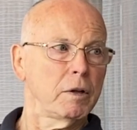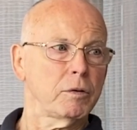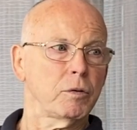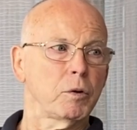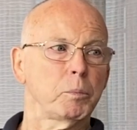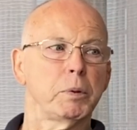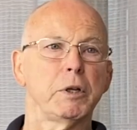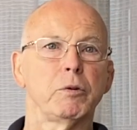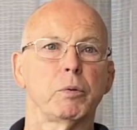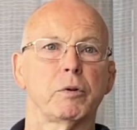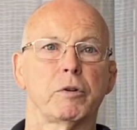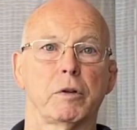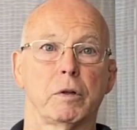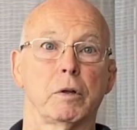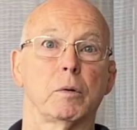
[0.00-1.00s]
So the police went
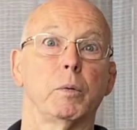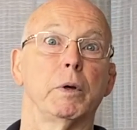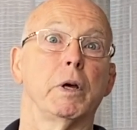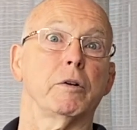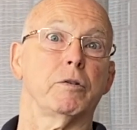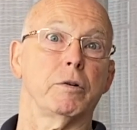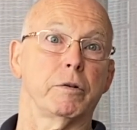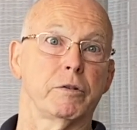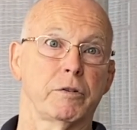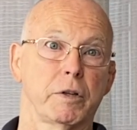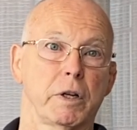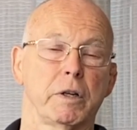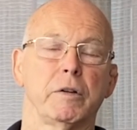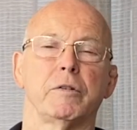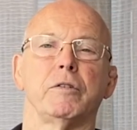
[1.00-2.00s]
and said, look, we got your
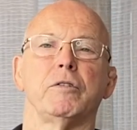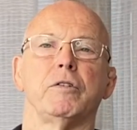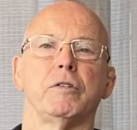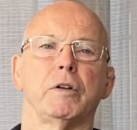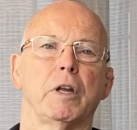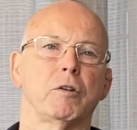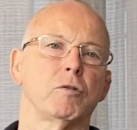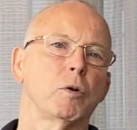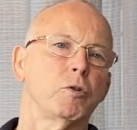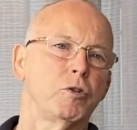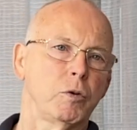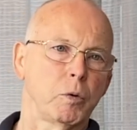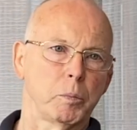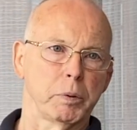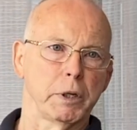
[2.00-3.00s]
son. So
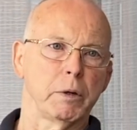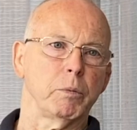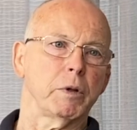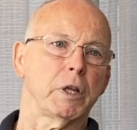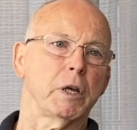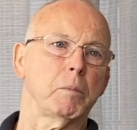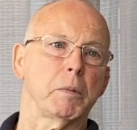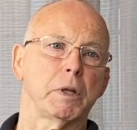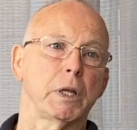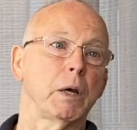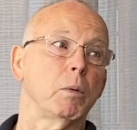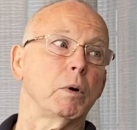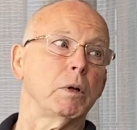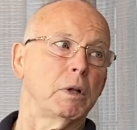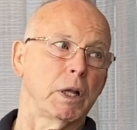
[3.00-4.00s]
she would plead with them and they
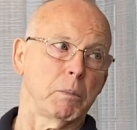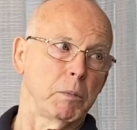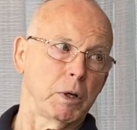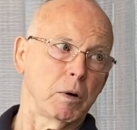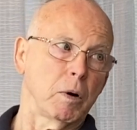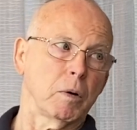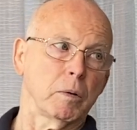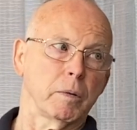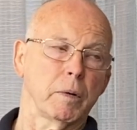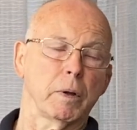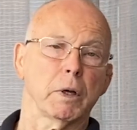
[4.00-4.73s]
would let me go.